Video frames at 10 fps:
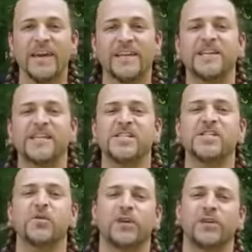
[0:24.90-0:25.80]
In
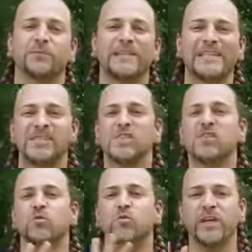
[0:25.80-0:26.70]
addition to a complete
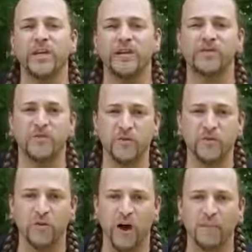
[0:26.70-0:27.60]
suite of
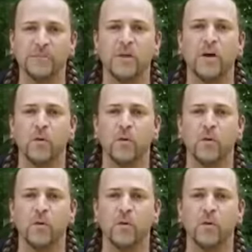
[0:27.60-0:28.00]
food crops,